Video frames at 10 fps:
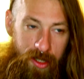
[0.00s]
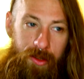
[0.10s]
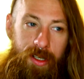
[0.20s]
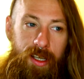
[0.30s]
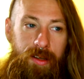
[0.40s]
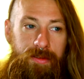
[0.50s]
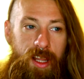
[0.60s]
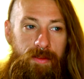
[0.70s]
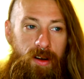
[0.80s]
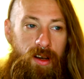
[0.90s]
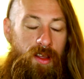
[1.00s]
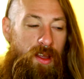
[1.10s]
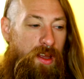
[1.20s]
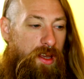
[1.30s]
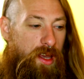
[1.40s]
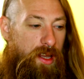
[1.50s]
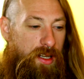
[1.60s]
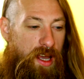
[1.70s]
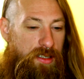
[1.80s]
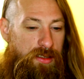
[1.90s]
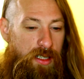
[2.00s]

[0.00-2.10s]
unique in flavor. It has